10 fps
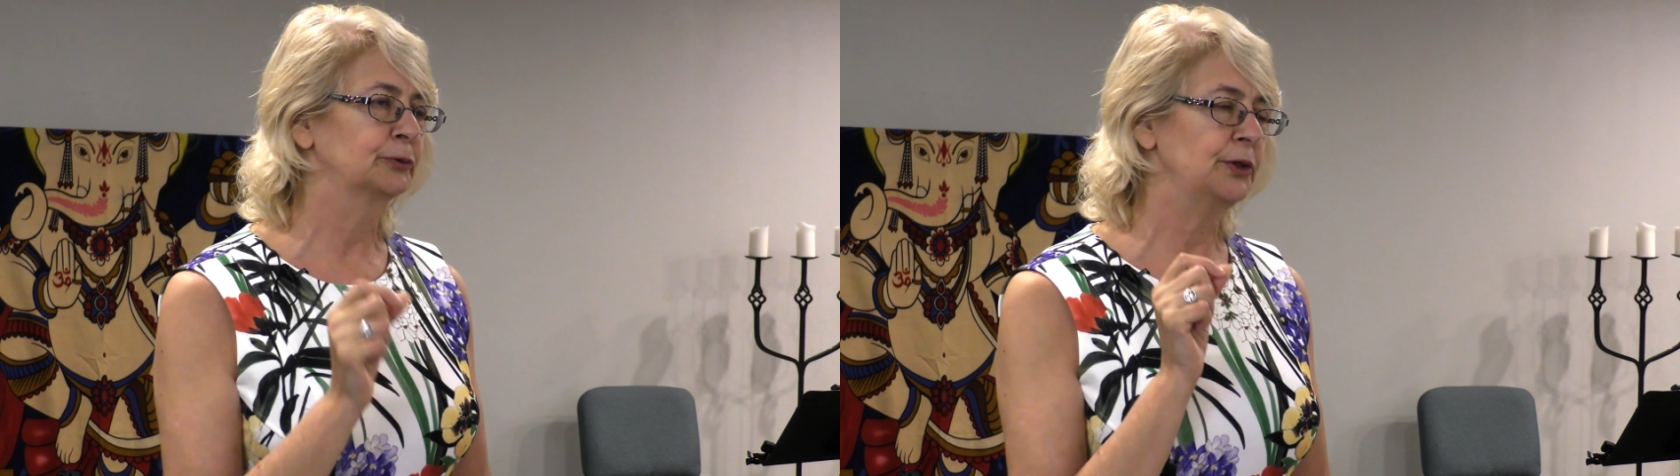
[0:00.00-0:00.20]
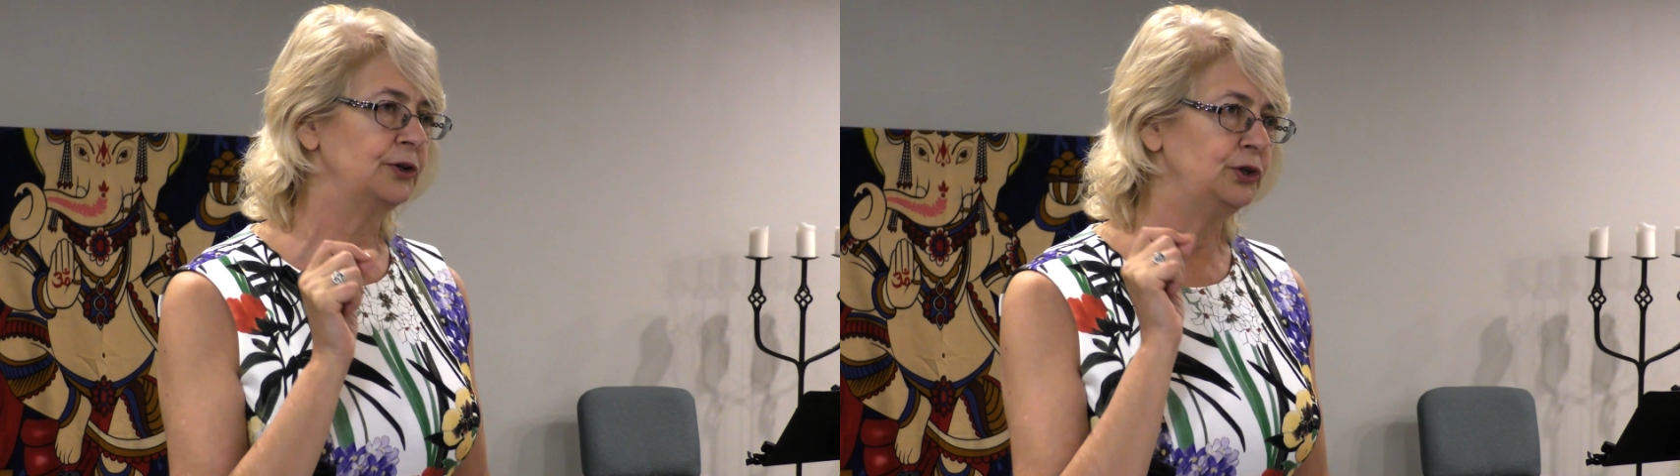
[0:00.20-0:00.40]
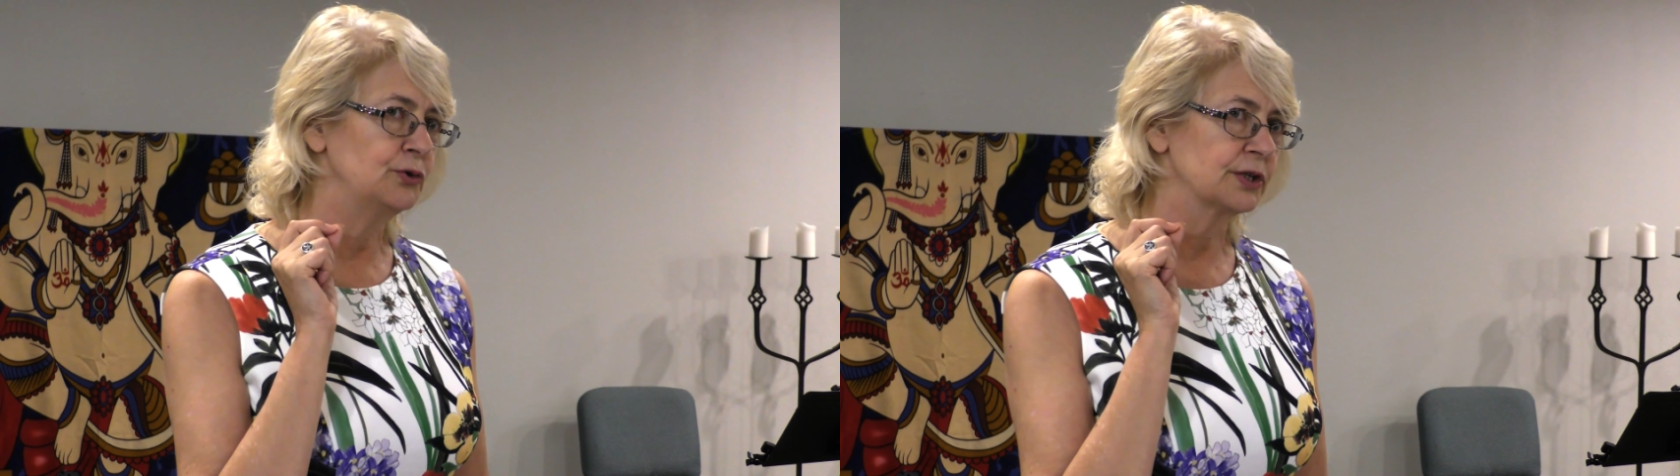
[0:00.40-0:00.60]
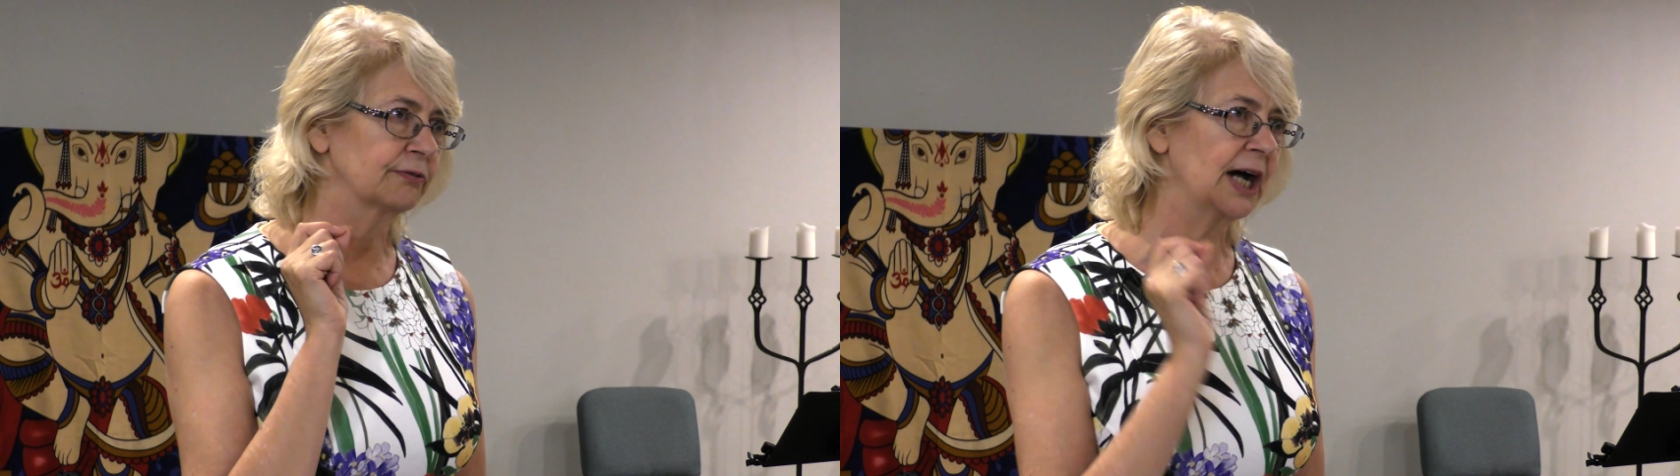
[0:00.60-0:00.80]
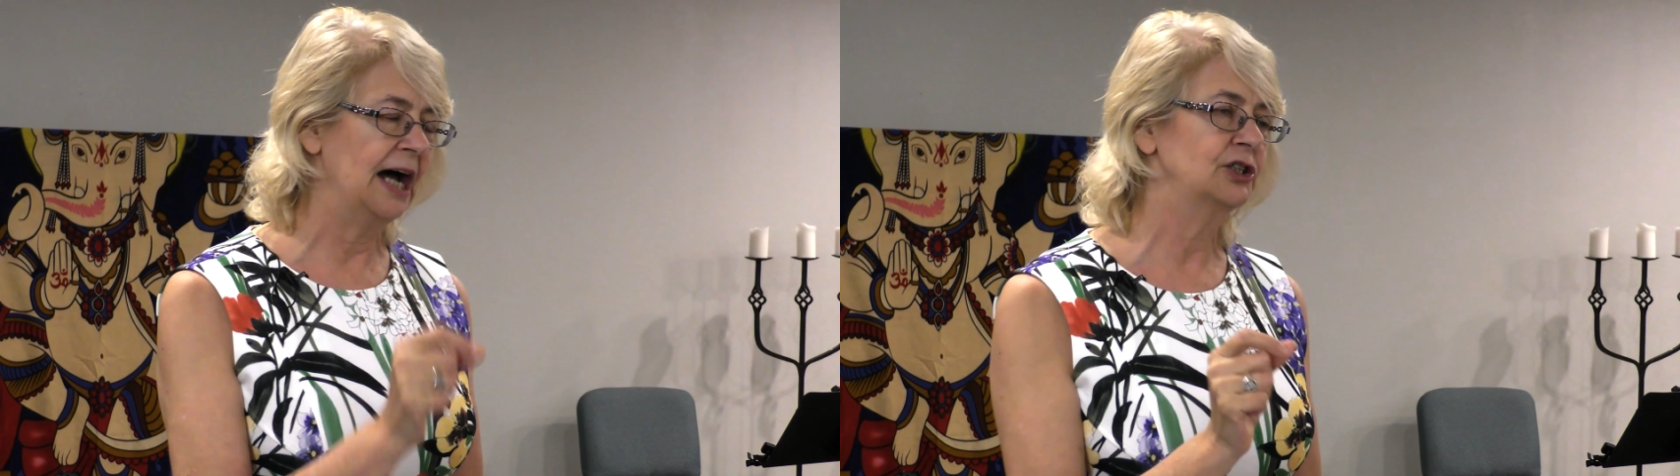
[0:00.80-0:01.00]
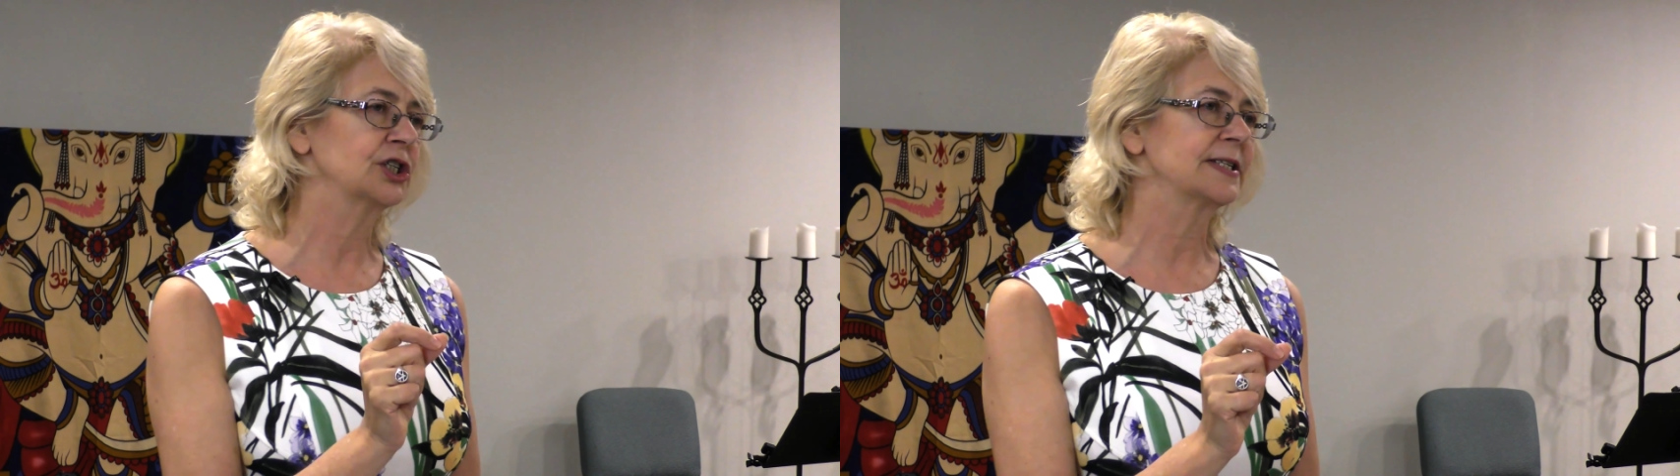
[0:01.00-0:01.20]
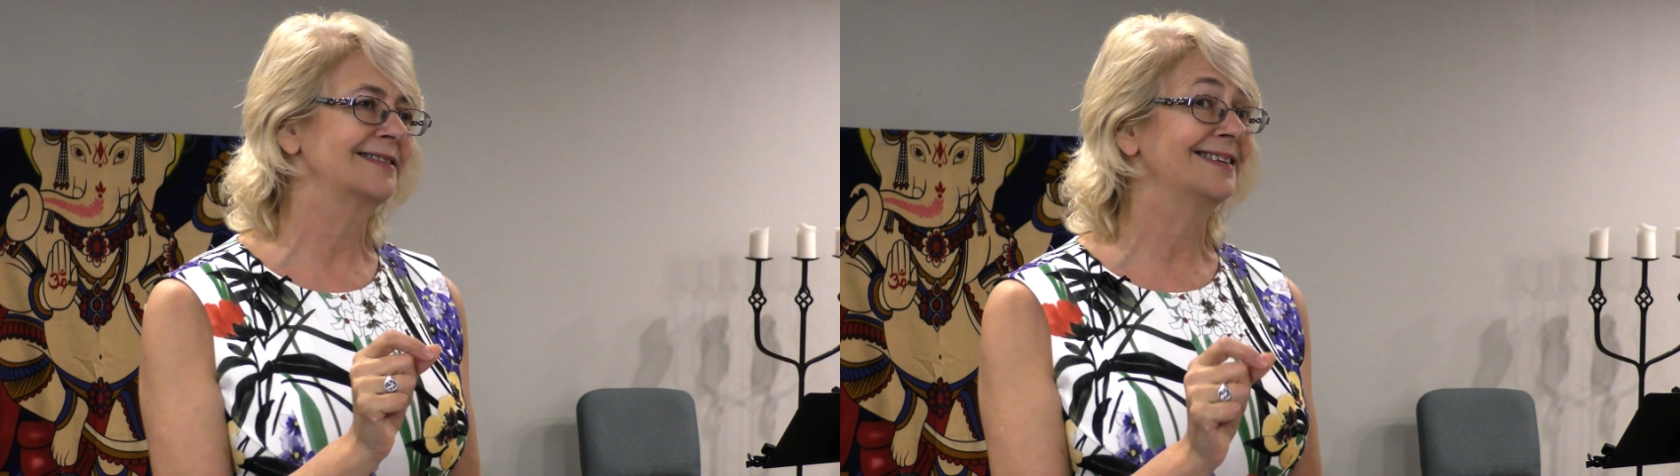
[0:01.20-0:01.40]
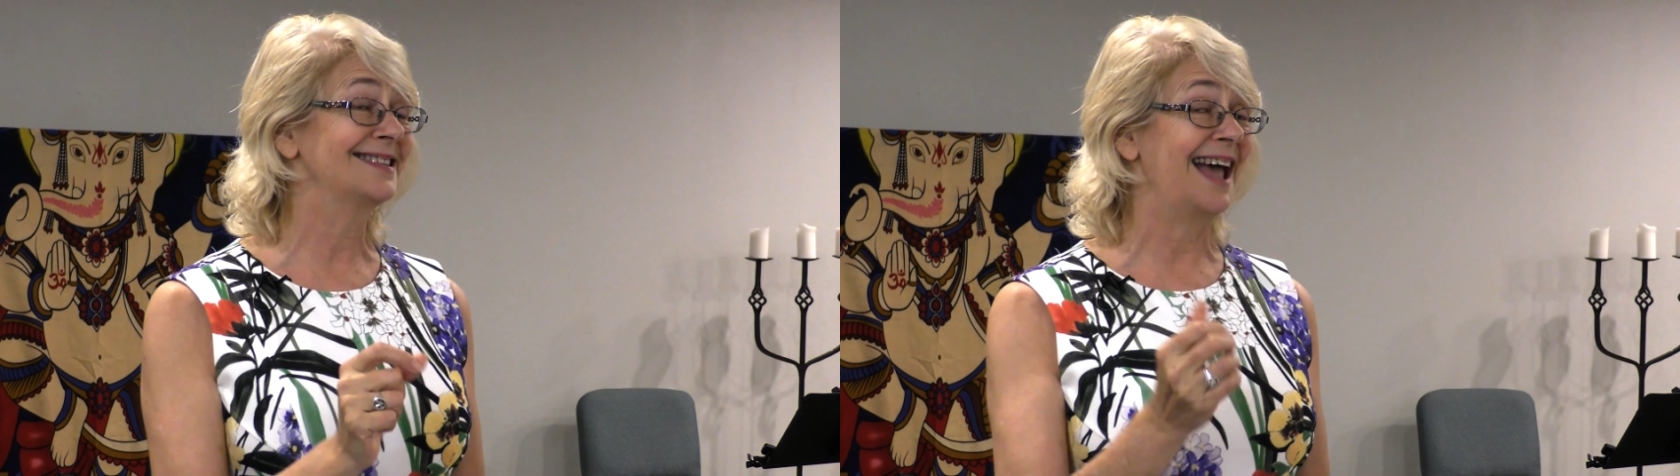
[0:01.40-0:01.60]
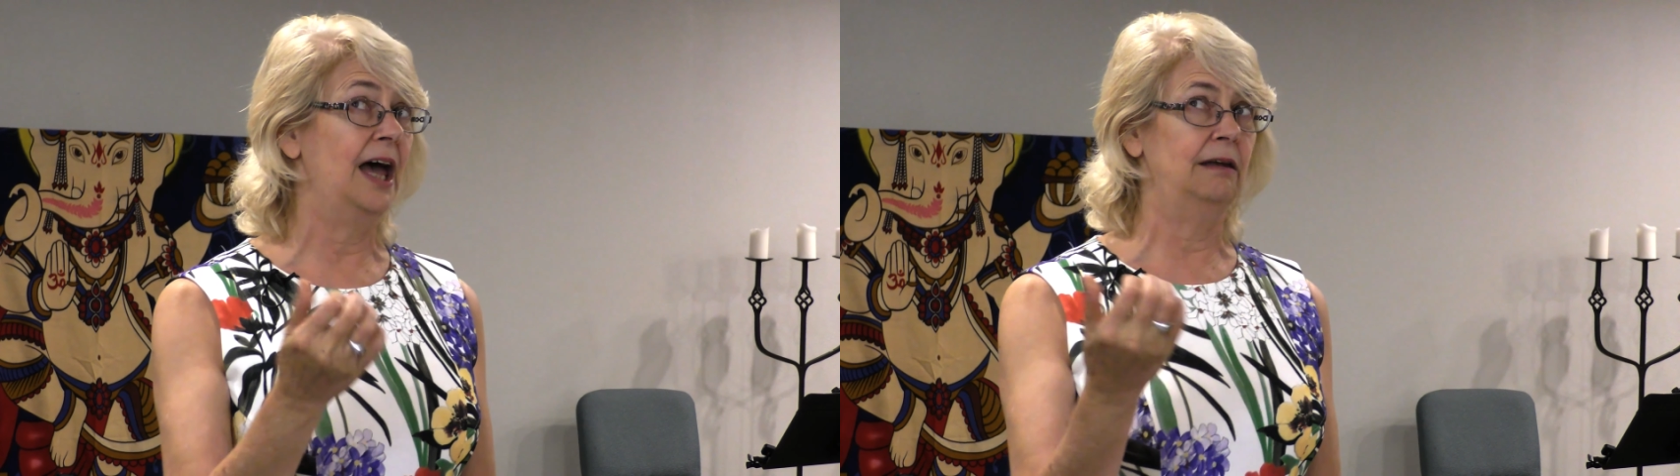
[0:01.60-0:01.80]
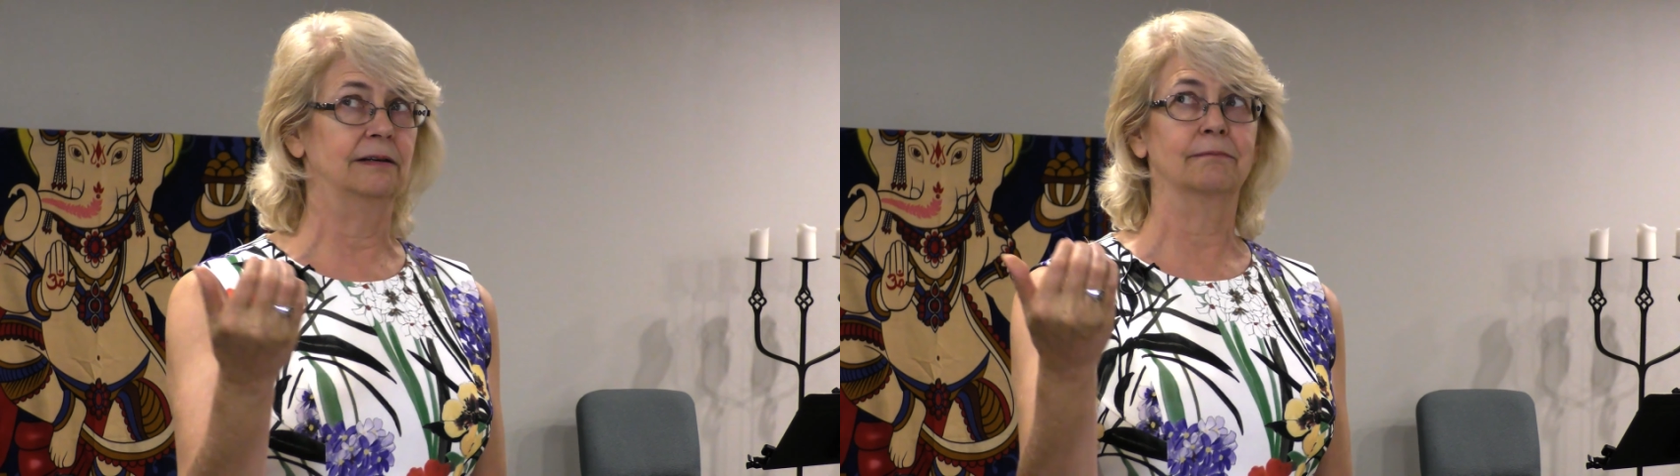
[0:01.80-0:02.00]
with the use of consciousness
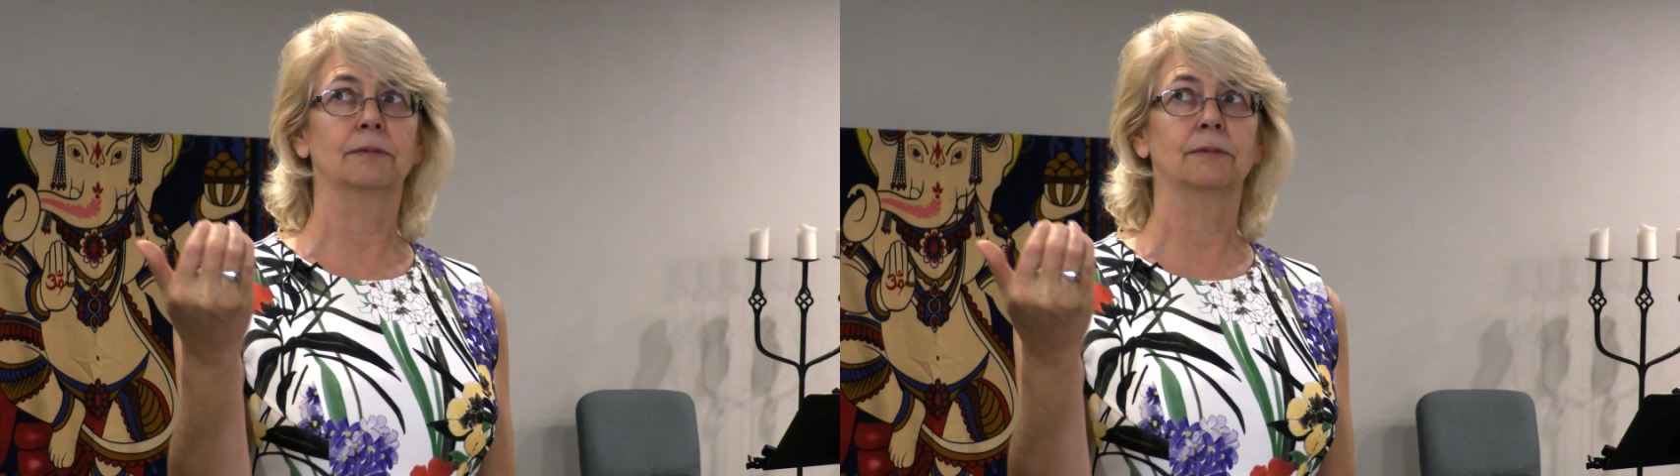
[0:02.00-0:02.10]
and